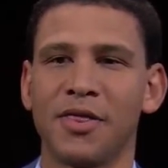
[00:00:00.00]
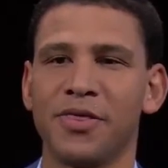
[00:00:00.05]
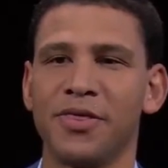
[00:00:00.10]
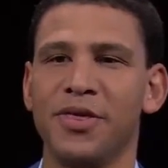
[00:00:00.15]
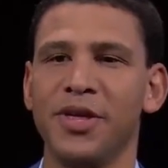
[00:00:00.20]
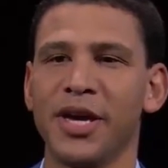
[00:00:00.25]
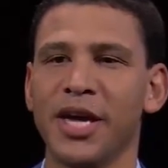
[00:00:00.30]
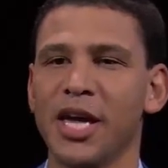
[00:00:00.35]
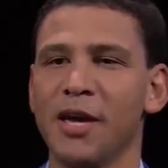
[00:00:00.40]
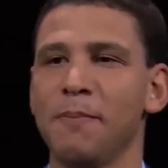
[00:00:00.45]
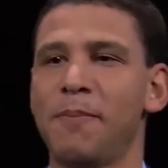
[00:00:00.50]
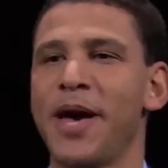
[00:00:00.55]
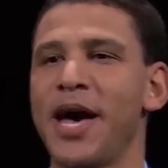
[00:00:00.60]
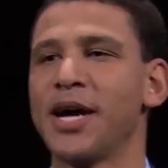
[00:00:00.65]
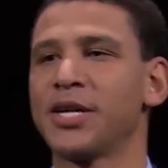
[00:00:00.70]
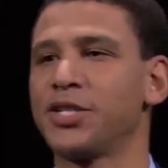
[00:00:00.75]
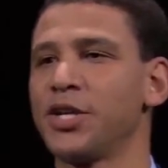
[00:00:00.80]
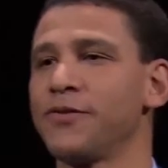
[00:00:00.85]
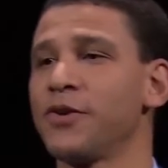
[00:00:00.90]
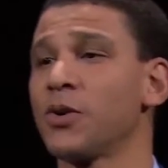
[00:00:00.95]
The
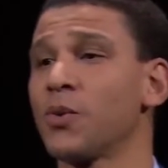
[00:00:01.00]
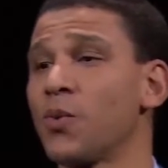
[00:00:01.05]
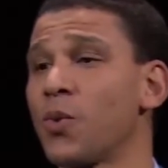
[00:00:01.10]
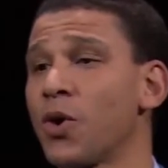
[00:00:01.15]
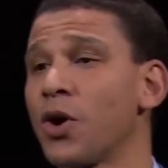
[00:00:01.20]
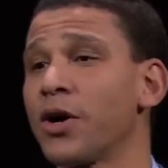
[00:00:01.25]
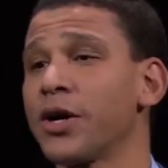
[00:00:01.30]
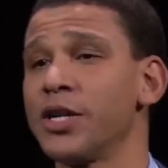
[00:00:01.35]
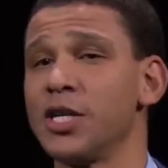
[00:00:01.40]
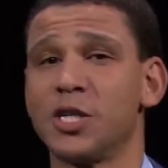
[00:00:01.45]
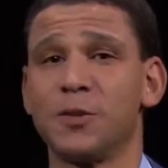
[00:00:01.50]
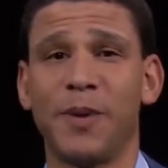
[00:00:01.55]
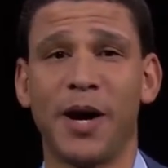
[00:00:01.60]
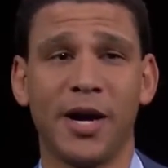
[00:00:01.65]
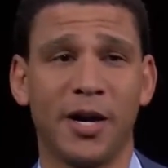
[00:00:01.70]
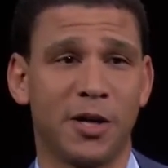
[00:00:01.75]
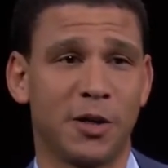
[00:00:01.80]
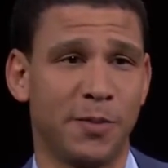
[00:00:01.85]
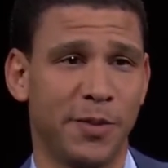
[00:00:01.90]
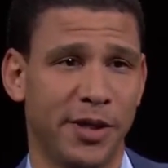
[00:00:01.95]
impact of your work
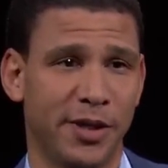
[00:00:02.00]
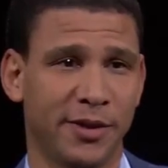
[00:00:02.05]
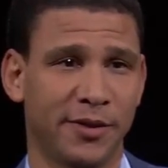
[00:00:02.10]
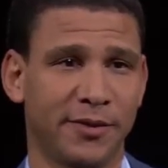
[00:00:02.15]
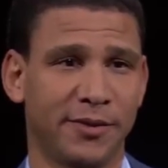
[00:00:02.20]
inspires me.